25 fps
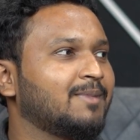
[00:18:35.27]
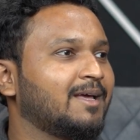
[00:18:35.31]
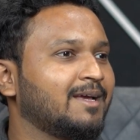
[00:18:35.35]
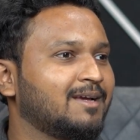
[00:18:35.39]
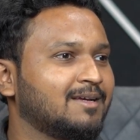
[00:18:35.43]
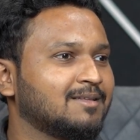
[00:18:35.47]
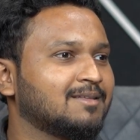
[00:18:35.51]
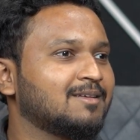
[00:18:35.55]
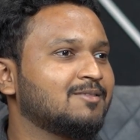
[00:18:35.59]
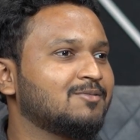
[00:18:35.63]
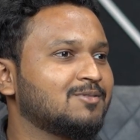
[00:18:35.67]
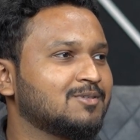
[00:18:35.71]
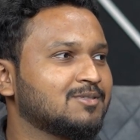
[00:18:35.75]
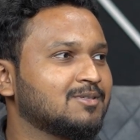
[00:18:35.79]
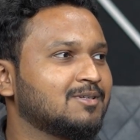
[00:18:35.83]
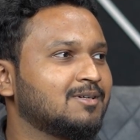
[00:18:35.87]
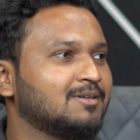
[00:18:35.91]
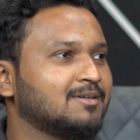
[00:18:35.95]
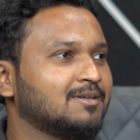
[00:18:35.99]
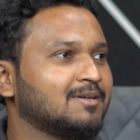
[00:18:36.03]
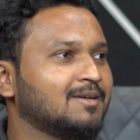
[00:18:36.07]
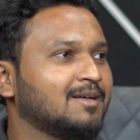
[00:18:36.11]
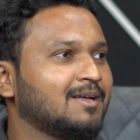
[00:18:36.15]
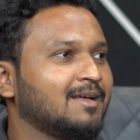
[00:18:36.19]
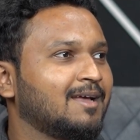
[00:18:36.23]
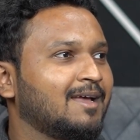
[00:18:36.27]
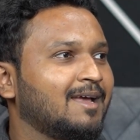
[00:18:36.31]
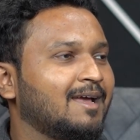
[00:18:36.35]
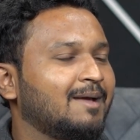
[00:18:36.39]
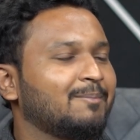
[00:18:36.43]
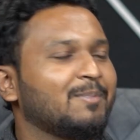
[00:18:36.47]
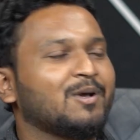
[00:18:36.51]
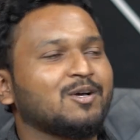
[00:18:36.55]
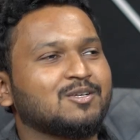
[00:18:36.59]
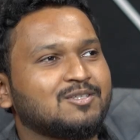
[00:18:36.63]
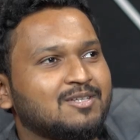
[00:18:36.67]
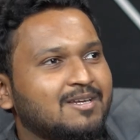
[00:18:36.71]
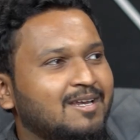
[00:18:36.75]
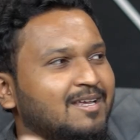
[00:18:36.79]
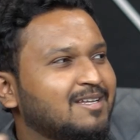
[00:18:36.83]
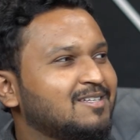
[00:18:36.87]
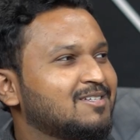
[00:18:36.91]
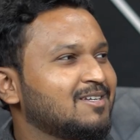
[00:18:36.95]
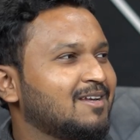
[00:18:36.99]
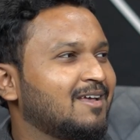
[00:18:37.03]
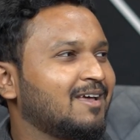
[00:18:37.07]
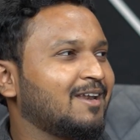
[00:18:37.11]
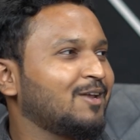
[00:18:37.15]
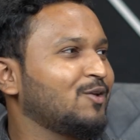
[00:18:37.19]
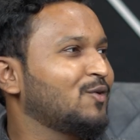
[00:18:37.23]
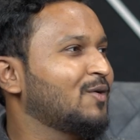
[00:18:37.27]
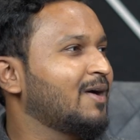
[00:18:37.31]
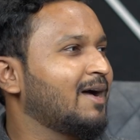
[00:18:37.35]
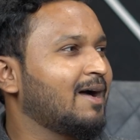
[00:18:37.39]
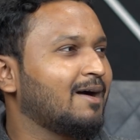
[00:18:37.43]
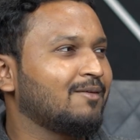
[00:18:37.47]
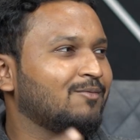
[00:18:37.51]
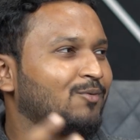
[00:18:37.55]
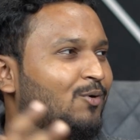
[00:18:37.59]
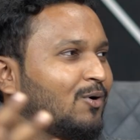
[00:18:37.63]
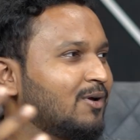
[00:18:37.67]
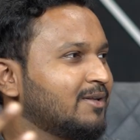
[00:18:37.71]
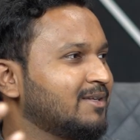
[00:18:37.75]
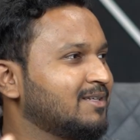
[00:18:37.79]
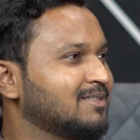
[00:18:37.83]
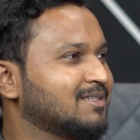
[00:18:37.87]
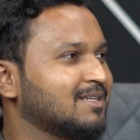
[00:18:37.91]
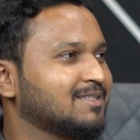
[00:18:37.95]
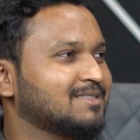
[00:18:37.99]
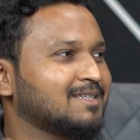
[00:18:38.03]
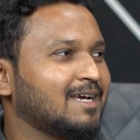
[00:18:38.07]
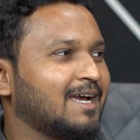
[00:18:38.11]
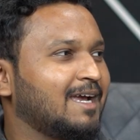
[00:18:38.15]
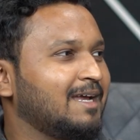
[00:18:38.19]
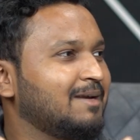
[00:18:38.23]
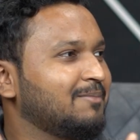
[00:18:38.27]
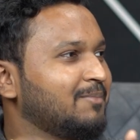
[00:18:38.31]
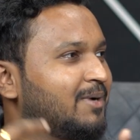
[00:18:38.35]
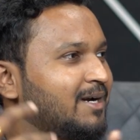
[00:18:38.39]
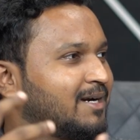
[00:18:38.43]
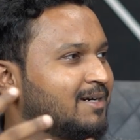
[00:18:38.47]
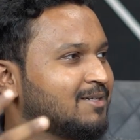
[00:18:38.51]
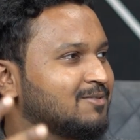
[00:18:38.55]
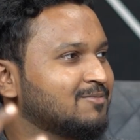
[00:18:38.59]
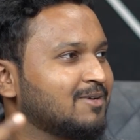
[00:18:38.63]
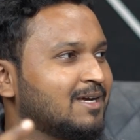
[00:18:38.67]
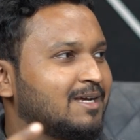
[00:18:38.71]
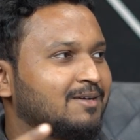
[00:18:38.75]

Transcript: Like, because in engineering, you have all these assignments,